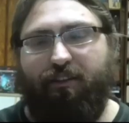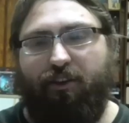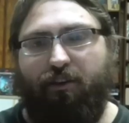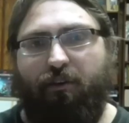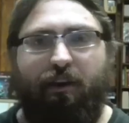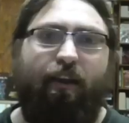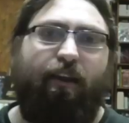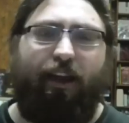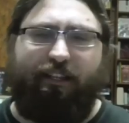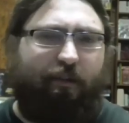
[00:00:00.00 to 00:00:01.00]
so
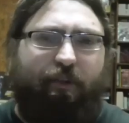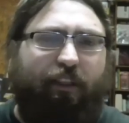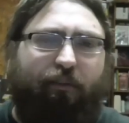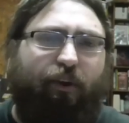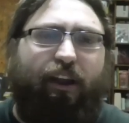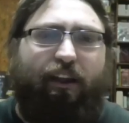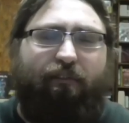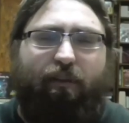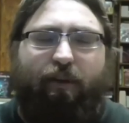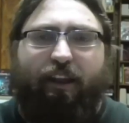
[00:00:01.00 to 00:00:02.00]
it's something like right out
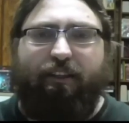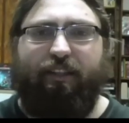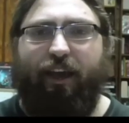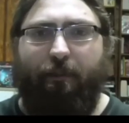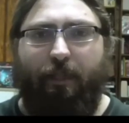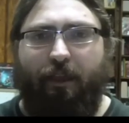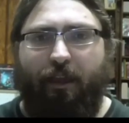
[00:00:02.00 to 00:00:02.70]
of Independence Day.